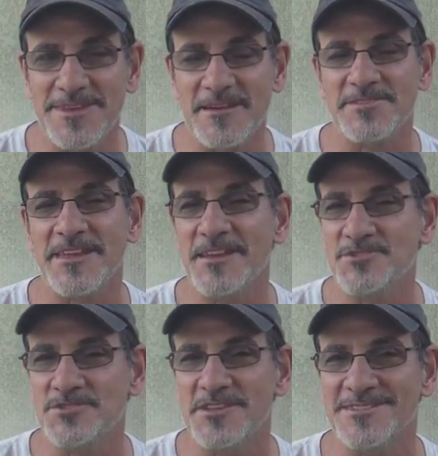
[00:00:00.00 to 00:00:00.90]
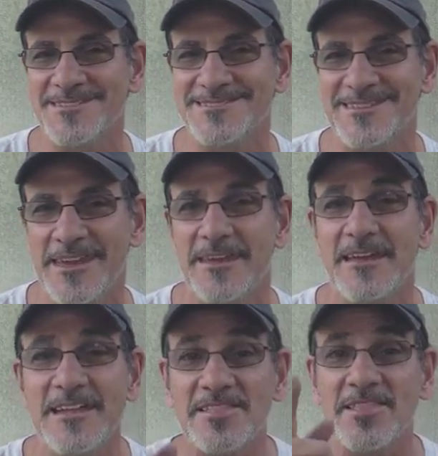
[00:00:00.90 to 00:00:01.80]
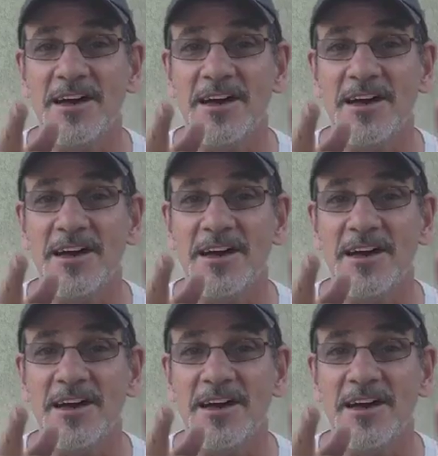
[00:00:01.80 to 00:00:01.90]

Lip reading: Kel-Tec SU-16C8.